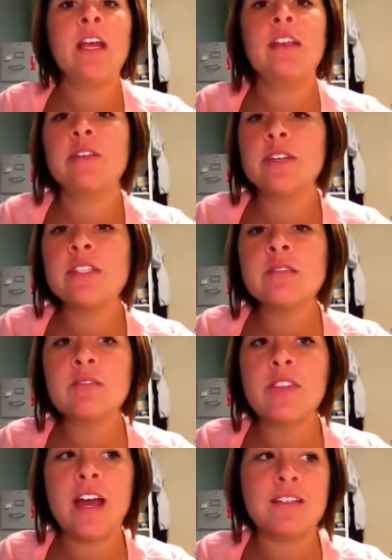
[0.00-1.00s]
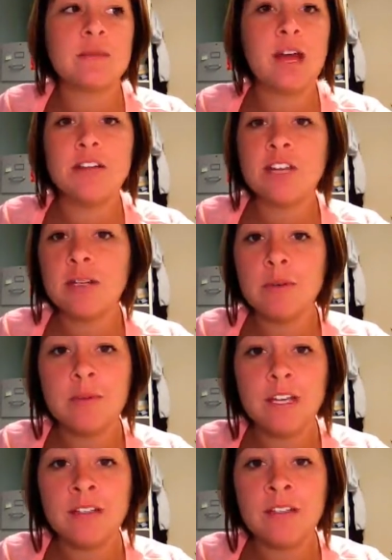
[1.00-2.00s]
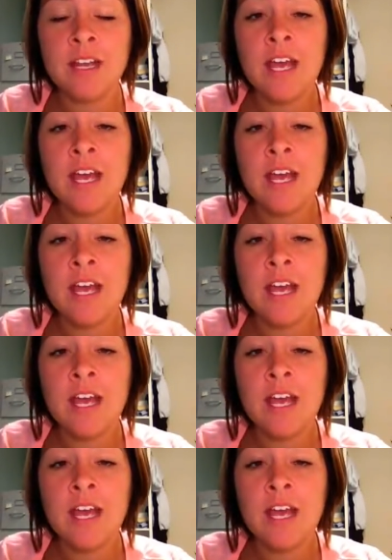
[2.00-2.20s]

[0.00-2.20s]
And the reason for that is I'm not trying to be mean,